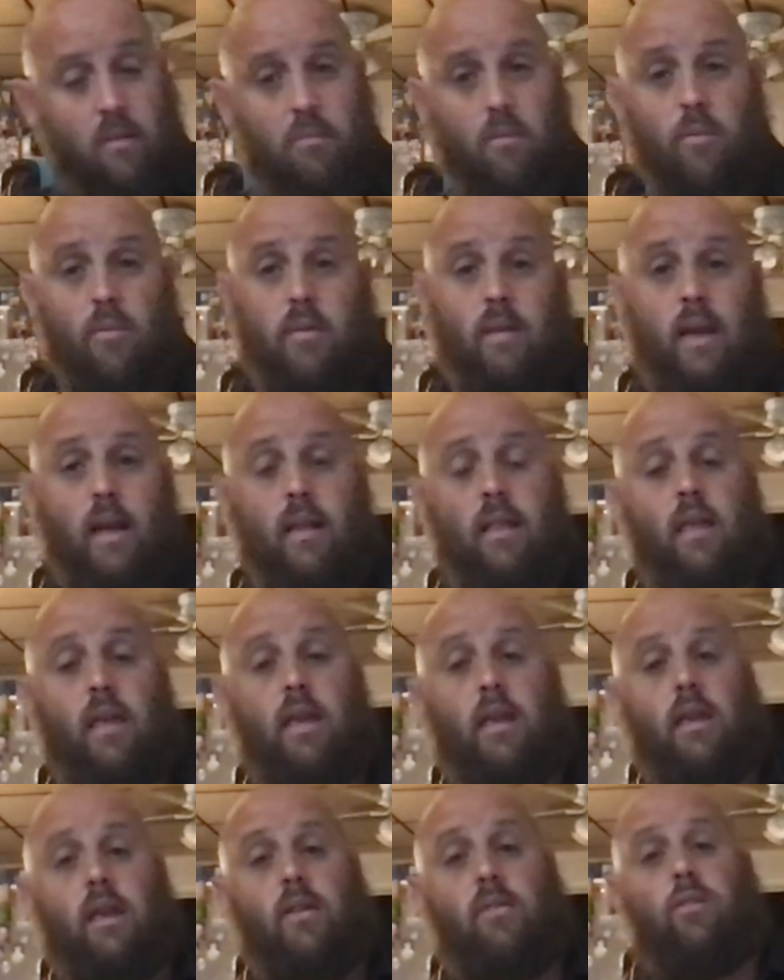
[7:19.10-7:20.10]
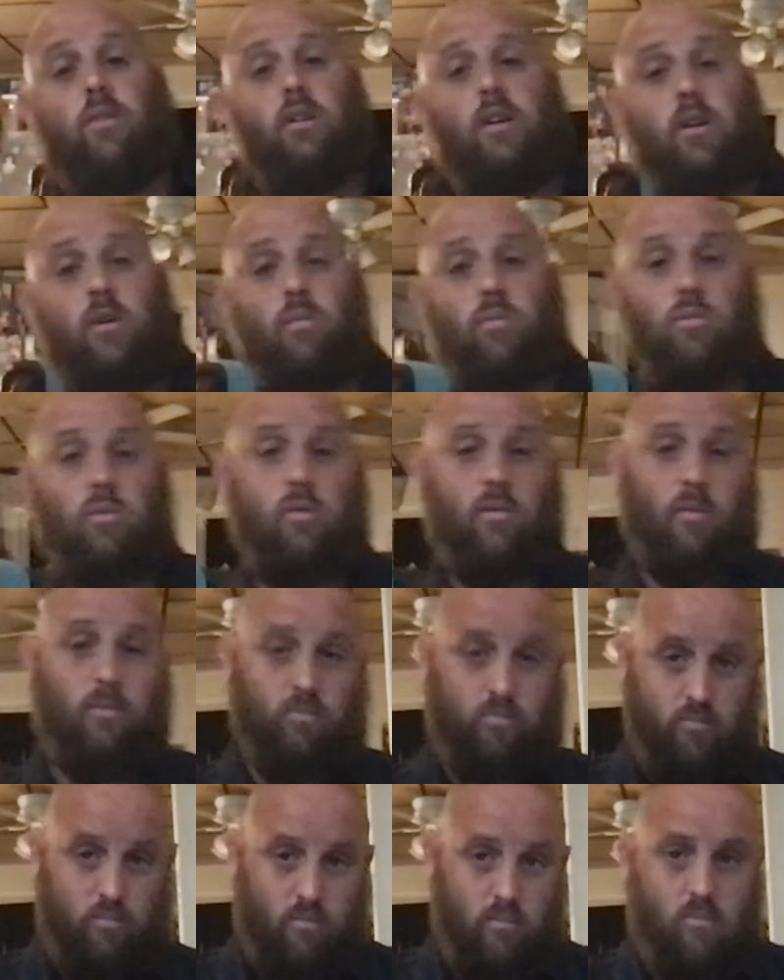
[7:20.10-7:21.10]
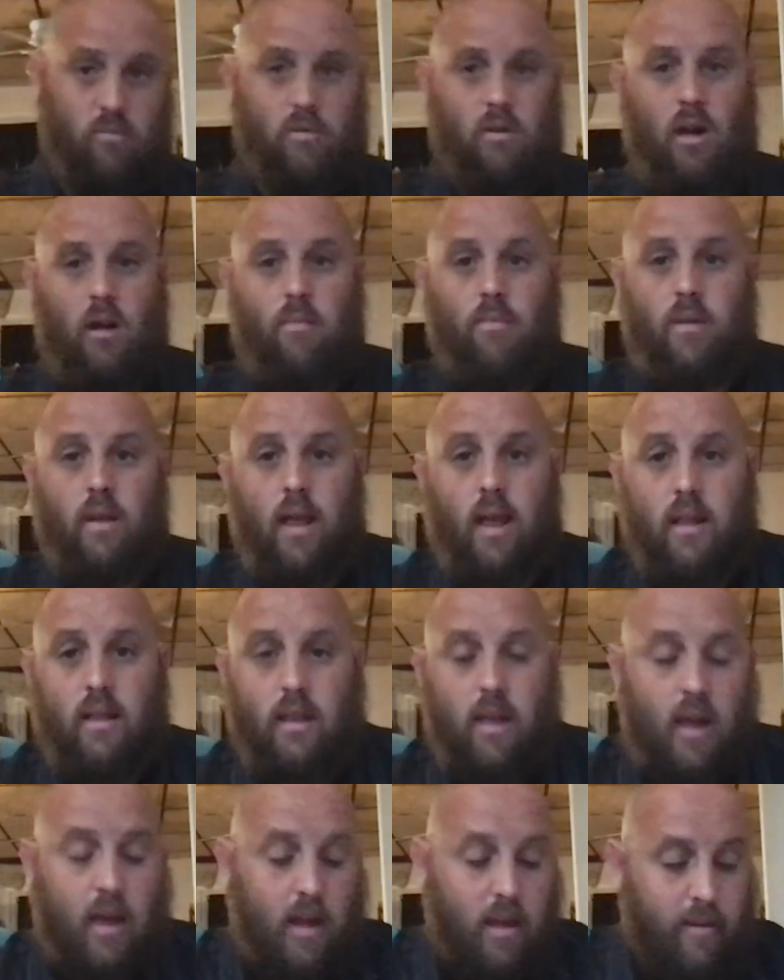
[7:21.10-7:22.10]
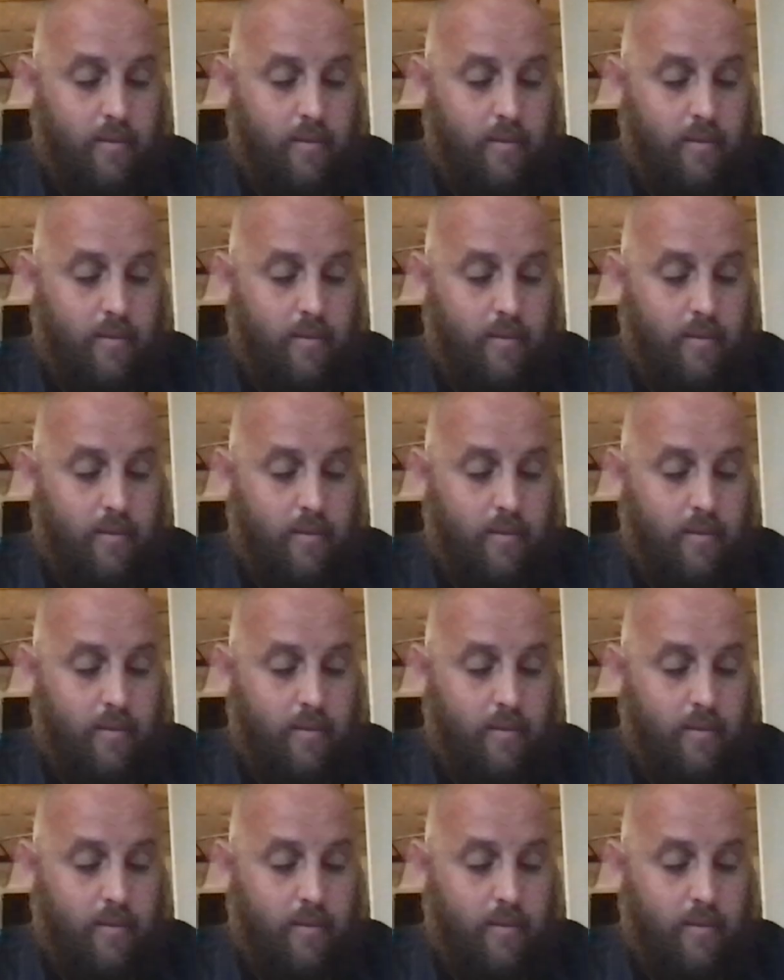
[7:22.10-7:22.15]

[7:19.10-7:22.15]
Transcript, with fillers: when that day gets here, we'll come to that day.